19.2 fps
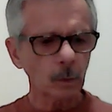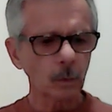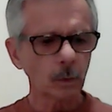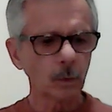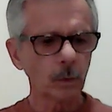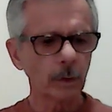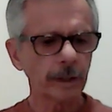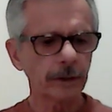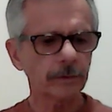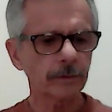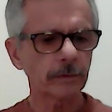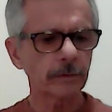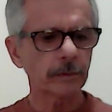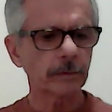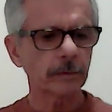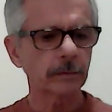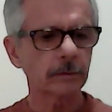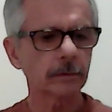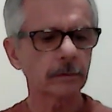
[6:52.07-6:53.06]

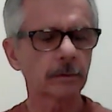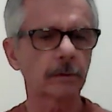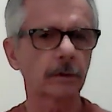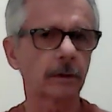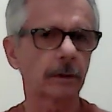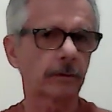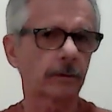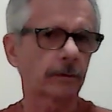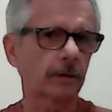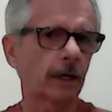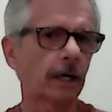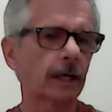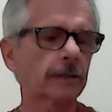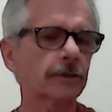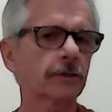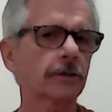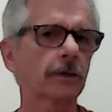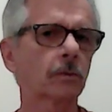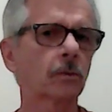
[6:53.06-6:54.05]
with the
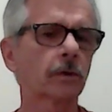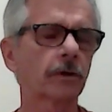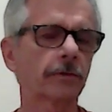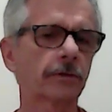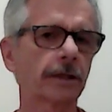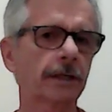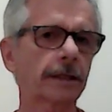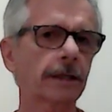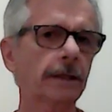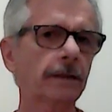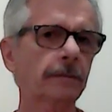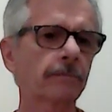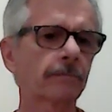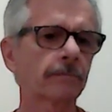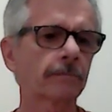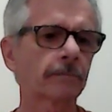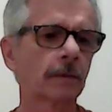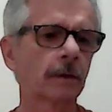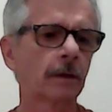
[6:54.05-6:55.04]
thoughts that we're thinking
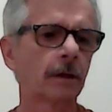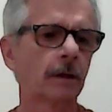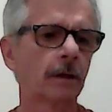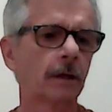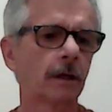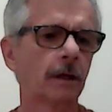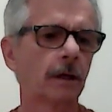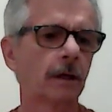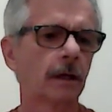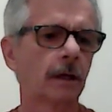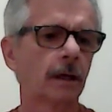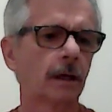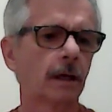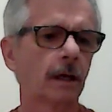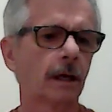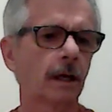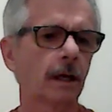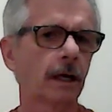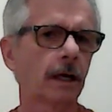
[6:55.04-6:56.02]

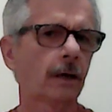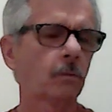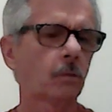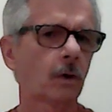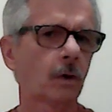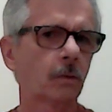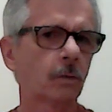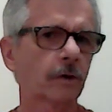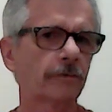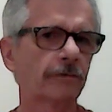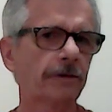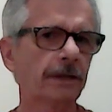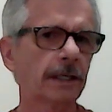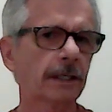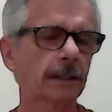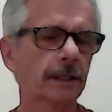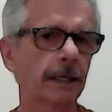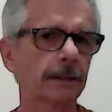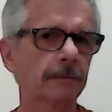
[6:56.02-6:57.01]
and what we're
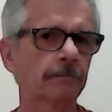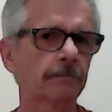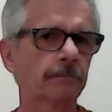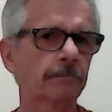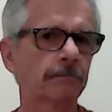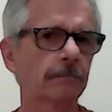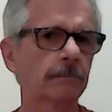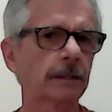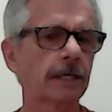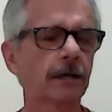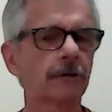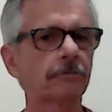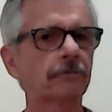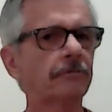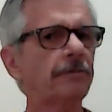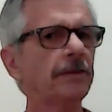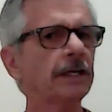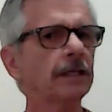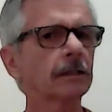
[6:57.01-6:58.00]
feeling. Now,
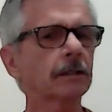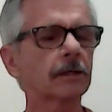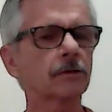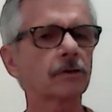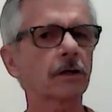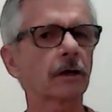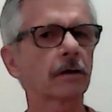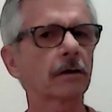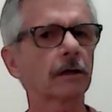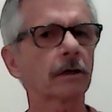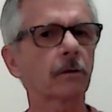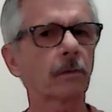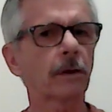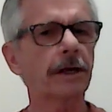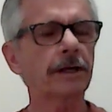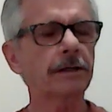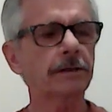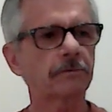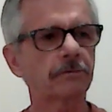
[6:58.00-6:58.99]
feelings are the
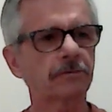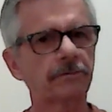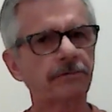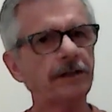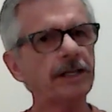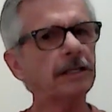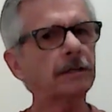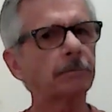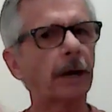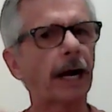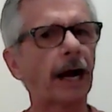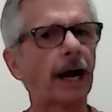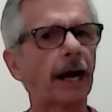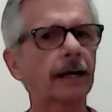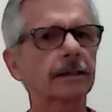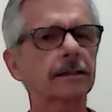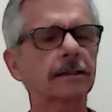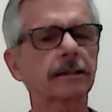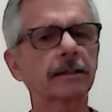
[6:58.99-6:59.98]
great
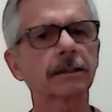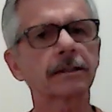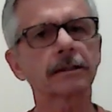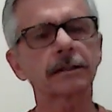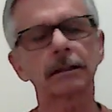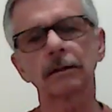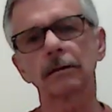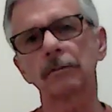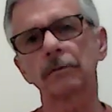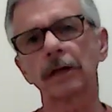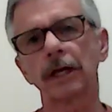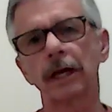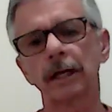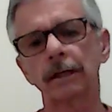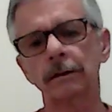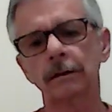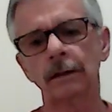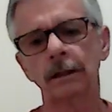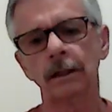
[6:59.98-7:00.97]
feedback system that